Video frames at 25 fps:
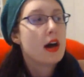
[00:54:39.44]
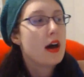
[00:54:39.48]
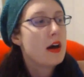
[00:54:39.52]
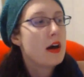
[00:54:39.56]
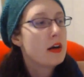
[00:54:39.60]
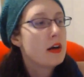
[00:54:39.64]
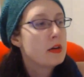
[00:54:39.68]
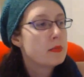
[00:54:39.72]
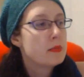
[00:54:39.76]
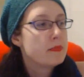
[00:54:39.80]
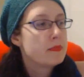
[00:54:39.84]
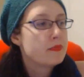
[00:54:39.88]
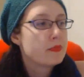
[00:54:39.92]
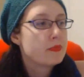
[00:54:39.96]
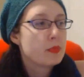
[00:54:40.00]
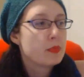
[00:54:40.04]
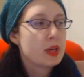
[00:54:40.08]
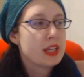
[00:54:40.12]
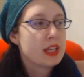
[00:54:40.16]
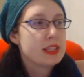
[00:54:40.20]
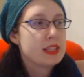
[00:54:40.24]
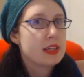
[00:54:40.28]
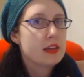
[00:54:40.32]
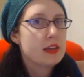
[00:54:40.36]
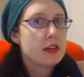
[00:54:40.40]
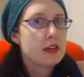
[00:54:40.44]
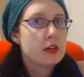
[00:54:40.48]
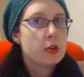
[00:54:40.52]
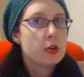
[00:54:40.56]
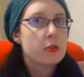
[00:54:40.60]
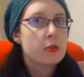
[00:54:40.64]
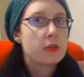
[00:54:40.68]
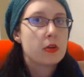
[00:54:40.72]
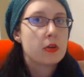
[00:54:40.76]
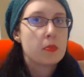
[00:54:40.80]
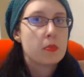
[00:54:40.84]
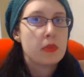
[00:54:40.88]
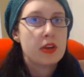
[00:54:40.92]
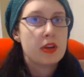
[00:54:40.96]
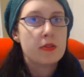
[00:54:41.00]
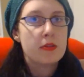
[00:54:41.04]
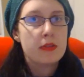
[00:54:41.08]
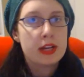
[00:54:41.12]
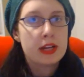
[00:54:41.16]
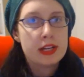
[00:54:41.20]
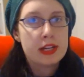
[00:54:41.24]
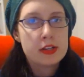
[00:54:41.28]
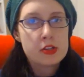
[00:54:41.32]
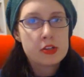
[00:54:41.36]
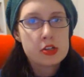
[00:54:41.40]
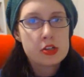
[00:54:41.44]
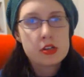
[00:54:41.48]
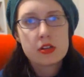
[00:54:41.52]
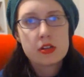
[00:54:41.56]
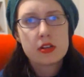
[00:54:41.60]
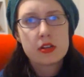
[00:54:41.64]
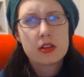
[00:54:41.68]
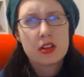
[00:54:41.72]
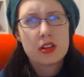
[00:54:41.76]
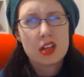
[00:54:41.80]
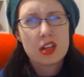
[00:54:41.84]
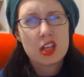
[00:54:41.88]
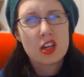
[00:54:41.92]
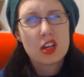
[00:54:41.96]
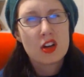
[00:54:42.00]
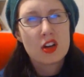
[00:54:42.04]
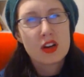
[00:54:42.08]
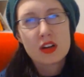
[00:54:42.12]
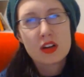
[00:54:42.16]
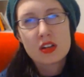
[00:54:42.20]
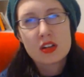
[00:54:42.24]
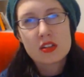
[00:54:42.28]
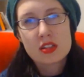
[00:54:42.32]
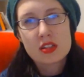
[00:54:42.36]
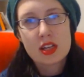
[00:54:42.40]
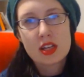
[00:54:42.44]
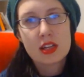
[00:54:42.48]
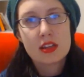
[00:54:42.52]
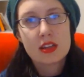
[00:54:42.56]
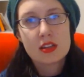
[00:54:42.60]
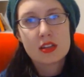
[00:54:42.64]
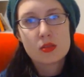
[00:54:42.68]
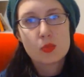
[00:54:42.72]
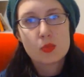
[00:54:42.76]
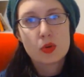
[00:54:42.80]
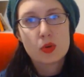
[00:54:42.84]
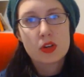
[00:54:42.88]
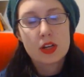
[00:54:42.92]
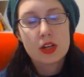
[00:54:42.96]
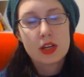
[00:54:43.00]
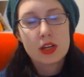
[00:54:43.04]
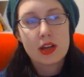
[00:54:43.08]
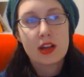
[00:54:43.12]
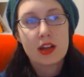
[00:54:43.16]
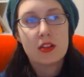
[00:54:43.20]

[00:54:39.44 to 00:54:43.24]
But I tend to go for mid-range yarns at this point.